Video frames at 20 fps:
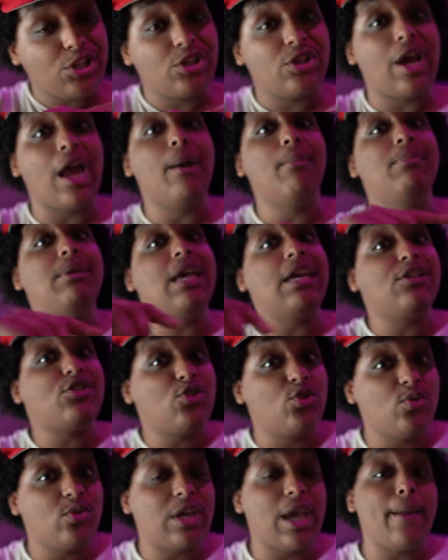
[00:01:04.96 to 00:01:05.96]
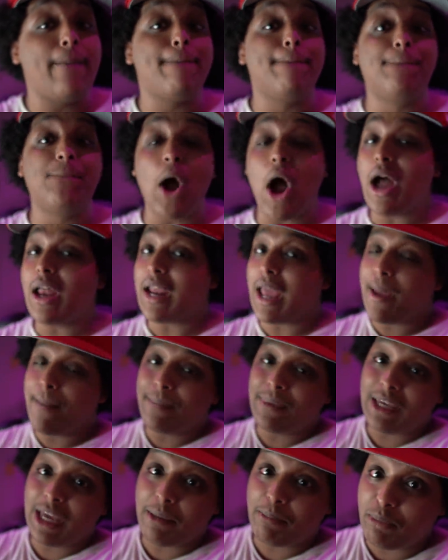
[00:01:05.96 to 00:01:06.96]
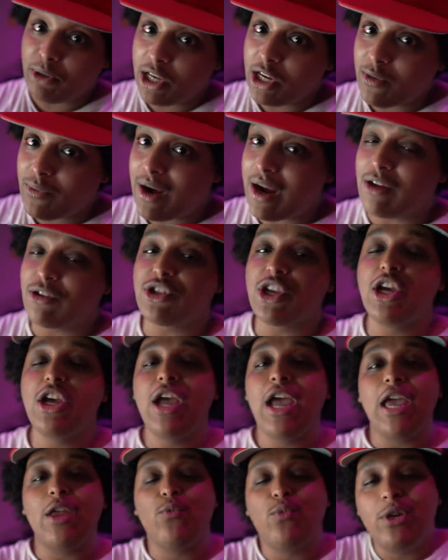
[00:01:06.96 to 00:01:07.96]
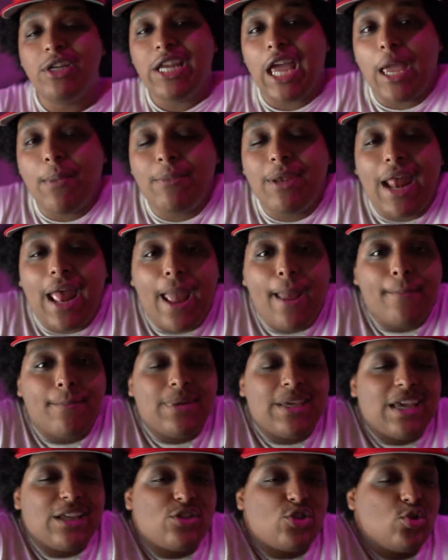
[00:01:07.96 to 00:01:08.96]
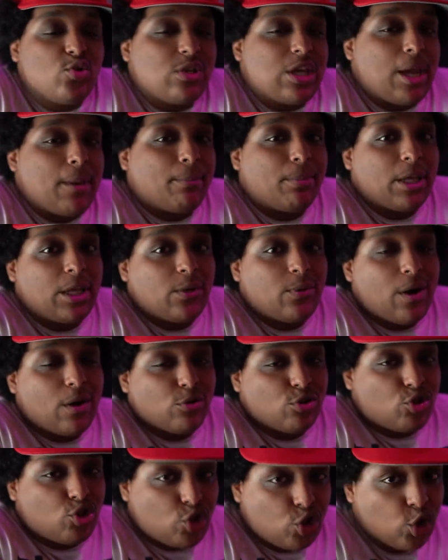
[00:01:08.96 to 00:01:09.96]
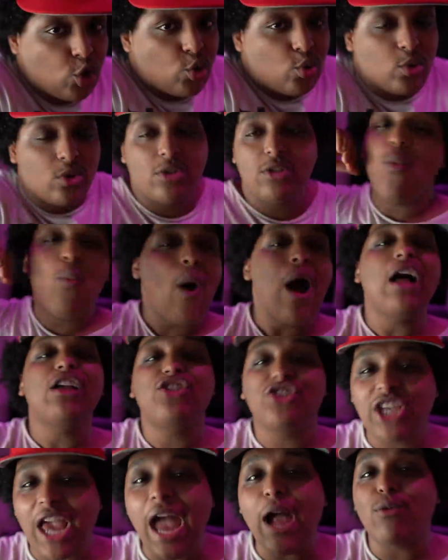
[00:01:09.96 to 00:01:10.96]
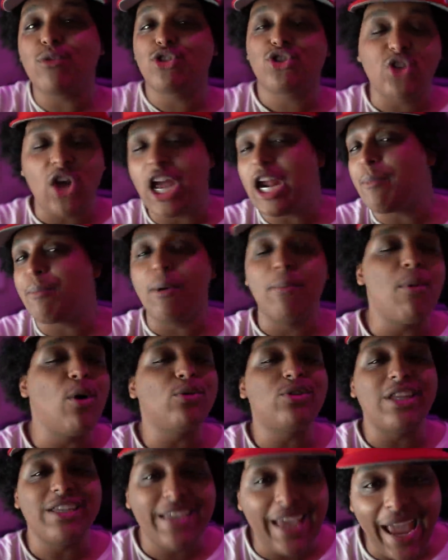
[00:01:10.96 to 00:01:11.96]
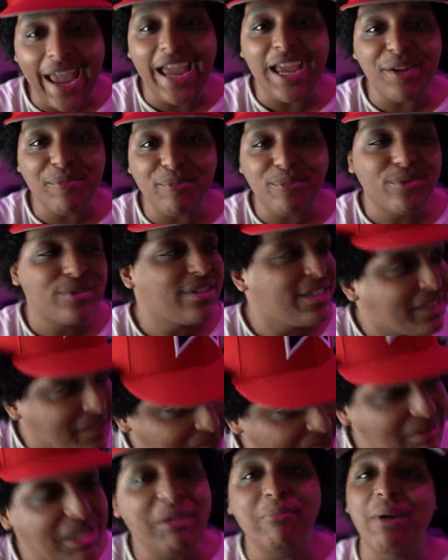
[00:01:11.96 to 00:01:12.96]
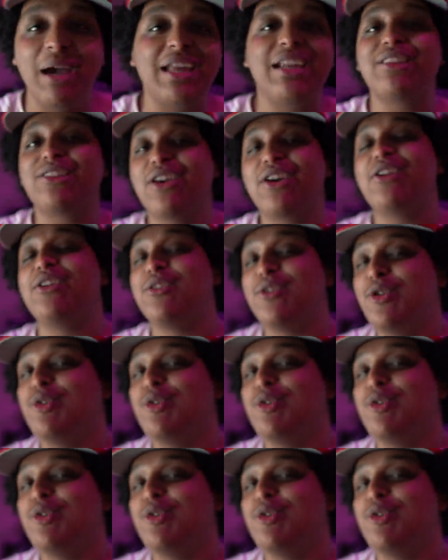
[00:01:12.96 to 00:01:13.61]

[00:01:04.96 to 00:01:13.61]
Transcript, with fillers: year, NBA 2K bought NBA Playgrounds and renamed it NBA 2K Playgrounds 2. And while Shaq was trying to promote the game, he might have done an